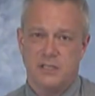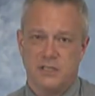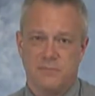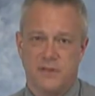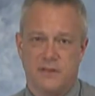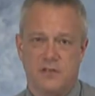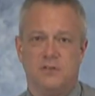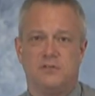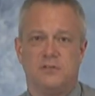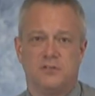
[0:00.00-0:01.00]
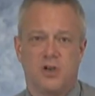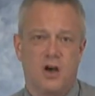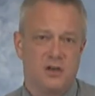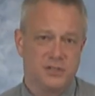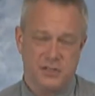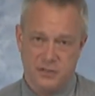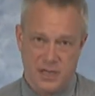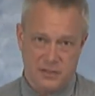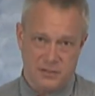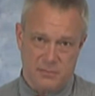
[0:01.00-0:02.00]
something that you should talk to your
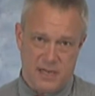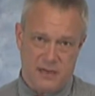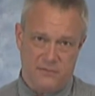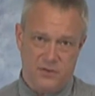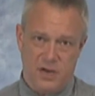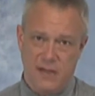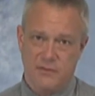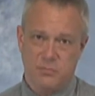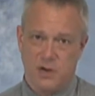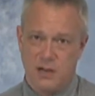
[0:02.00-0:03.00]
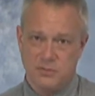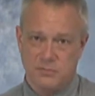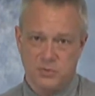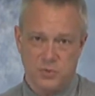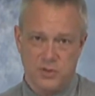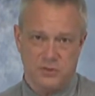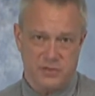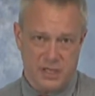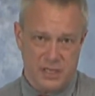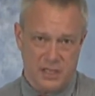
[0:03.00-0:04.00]
doctor about. If you're having problems with your
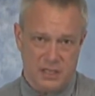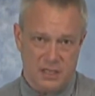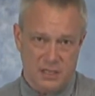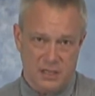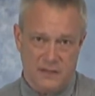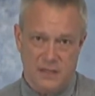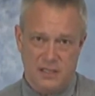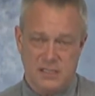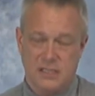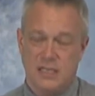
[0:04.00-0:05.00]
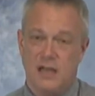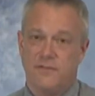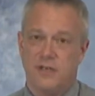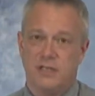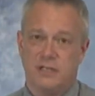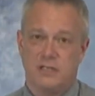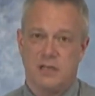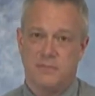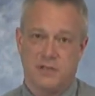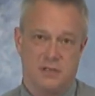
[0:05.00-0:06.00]
drinking, then it's definitely
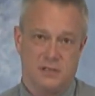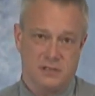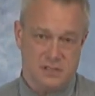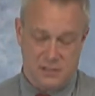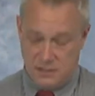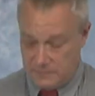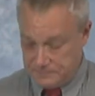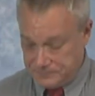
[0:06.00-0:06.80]
something to consider.